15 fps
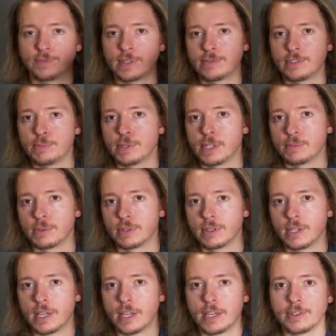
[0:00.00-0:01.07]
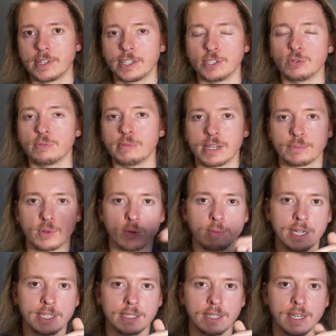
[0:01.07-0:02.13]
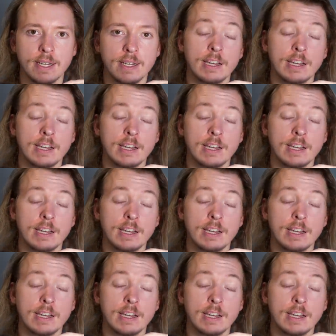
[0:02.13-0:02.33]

50 people, then you will make more money.